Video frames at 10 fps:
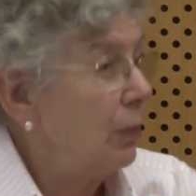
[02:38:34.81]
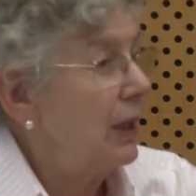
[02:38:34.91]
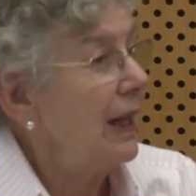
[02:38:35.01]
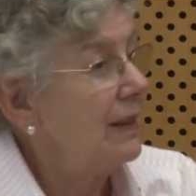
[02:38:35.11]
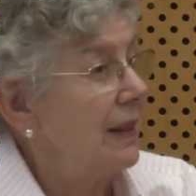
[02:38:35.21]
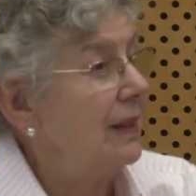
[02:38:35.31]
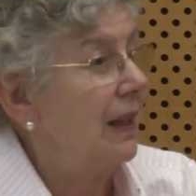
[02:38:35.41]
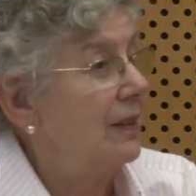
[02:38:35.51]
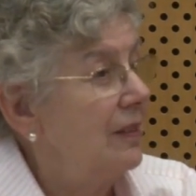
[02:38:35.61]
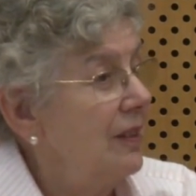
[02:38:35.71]
But I think
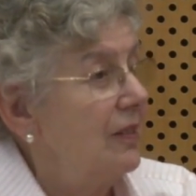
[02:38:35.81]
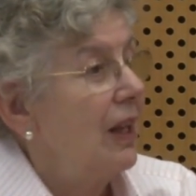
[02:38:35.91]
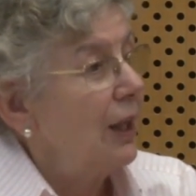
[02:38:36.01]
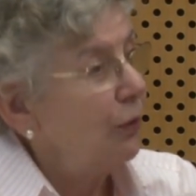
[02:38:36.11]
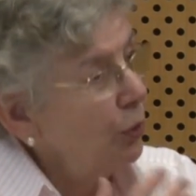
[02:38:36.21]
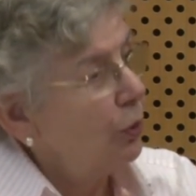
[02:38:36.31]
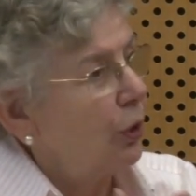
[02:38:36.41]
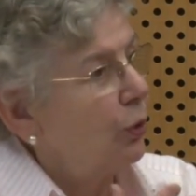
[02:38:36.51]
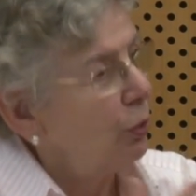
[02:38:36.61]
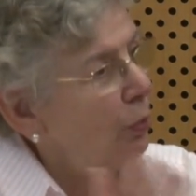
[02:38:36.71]
that this, if you
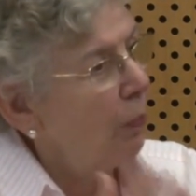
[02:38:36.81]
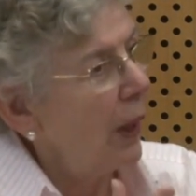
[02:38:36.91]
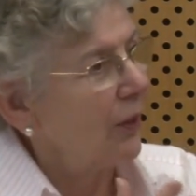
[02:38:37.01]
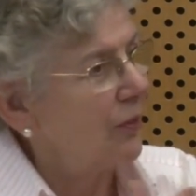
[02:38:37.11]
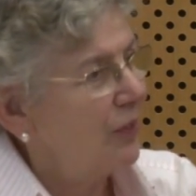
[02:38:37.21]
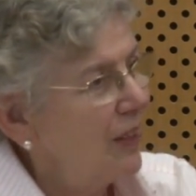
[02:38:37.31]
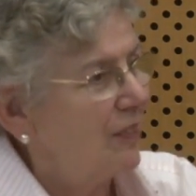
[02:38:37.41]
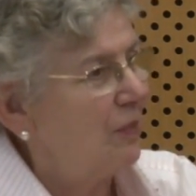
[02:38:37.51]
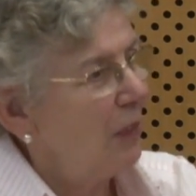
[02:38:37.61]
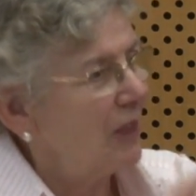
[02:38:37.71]
could pass
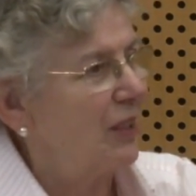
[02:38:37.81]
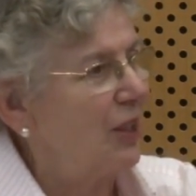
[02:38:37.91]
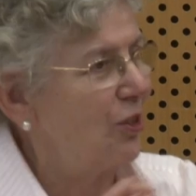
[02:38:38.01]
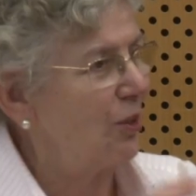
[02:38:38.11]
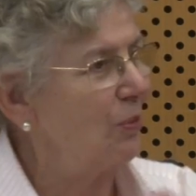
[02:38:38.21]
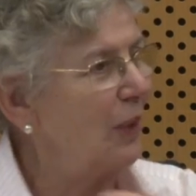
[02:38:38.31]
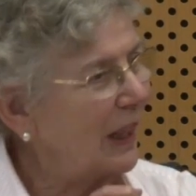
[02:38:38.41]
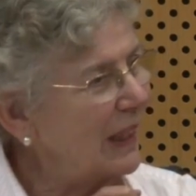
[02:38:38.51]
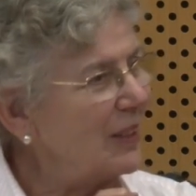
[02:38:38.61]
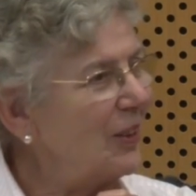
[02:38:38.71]
this message
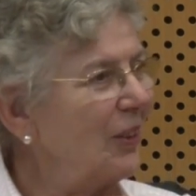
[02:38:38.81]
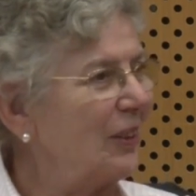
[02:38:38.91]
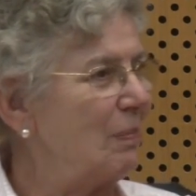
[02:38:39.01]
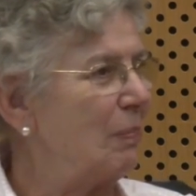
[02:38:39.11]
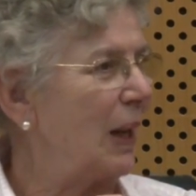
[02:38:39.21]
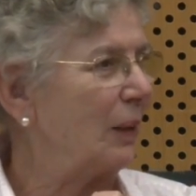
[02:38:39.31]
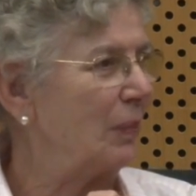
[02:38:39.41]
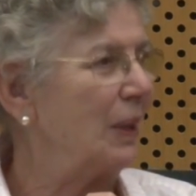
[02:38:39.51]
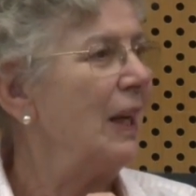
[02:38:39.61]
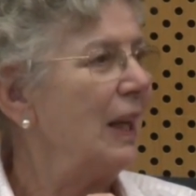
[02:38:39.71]
somewhere in your
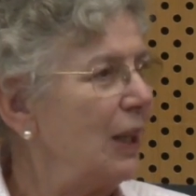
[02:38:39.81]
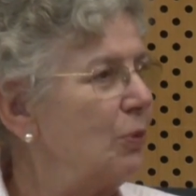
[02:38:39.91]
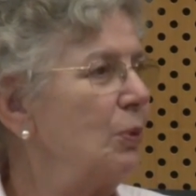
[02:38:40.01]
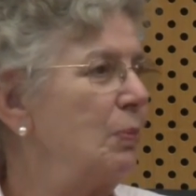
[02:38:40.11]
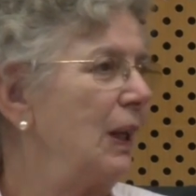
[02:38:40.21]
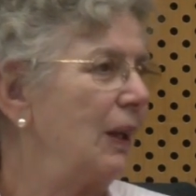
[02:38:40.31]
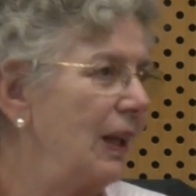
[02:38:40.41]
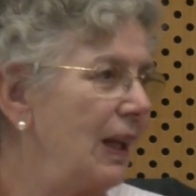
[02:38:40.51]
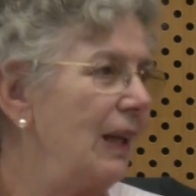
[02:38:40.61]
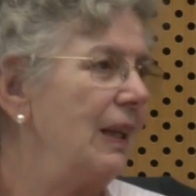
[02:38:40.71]
department, it would be
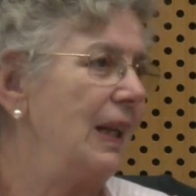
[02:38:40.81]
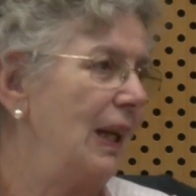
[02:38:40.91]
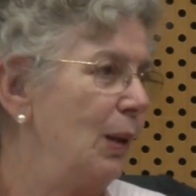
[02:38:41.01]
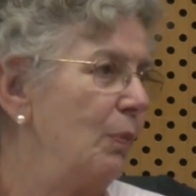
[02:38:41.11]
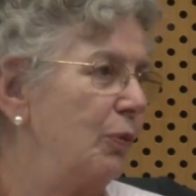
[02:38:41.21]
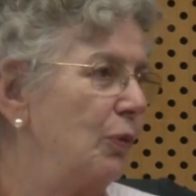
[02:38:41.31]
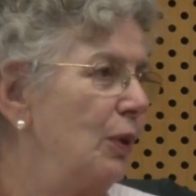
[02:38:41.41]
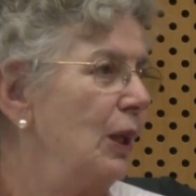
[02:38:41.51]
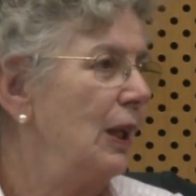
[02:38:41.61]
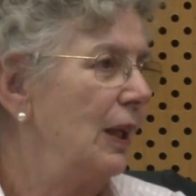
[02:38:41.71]
really helpful
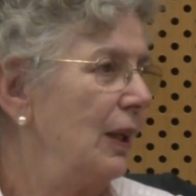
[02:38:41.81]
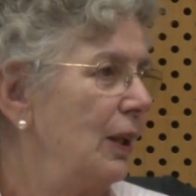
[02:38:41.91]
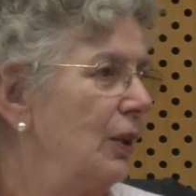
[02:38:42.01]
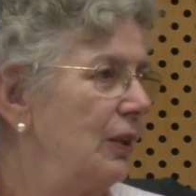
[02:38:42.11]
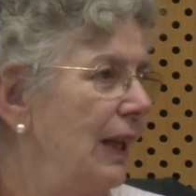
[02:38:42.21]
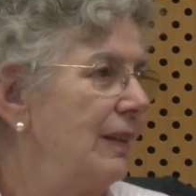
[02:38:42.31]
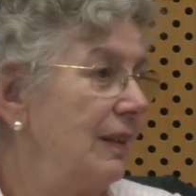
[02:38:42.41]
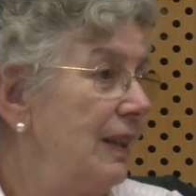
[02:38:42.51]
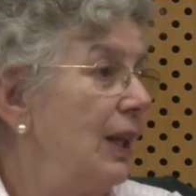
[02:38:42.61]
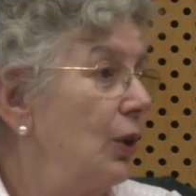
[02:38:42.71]
that
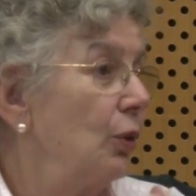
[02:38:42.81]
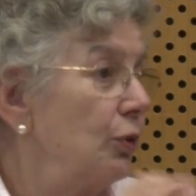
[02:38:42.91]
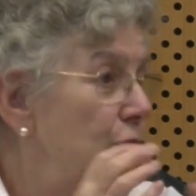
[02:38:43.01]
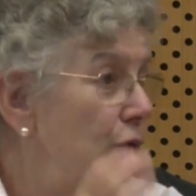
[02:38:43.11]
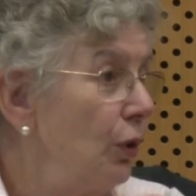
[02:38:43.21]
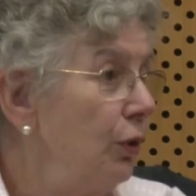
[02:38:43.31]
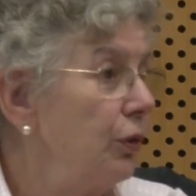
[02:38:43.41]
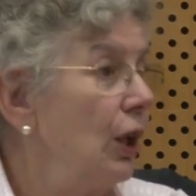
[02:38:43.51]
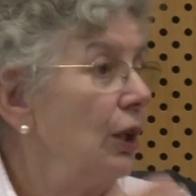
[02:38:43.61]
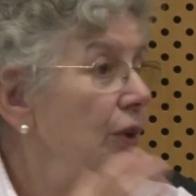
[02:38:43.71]
they consult
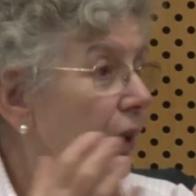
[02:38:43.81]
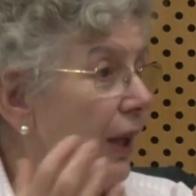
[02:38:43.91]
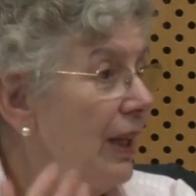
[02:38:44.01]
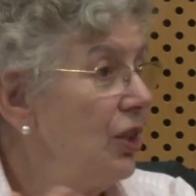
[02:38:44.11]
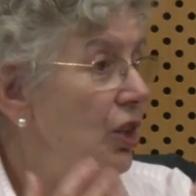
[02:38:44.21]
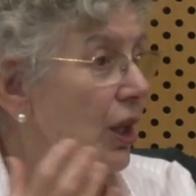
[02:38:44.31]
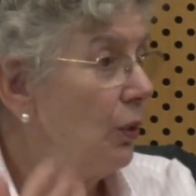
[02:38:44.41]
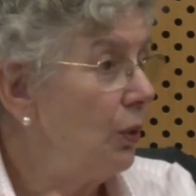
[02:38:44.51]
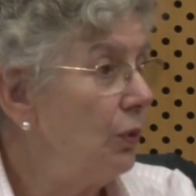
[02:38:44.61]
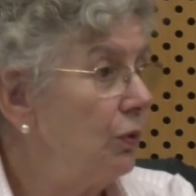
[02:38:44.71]
the
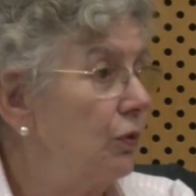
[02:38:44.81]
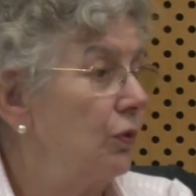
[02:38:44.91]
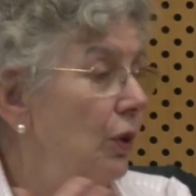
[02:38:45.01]
NGOs,